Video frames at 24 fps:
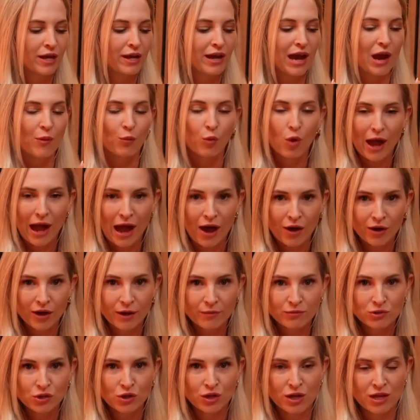and what
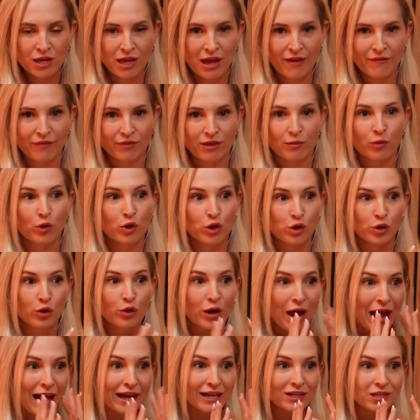outcomes you can get for them, or you
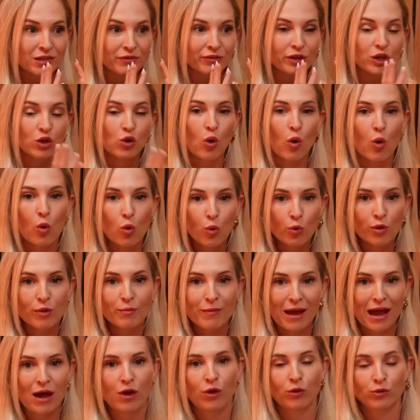don't actively call
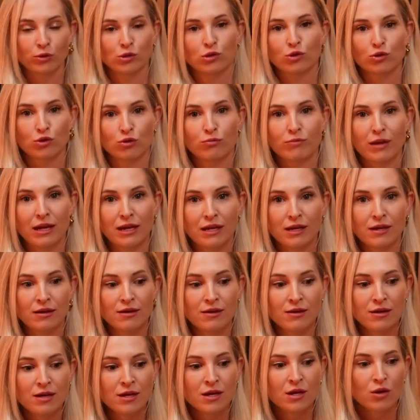them out on social media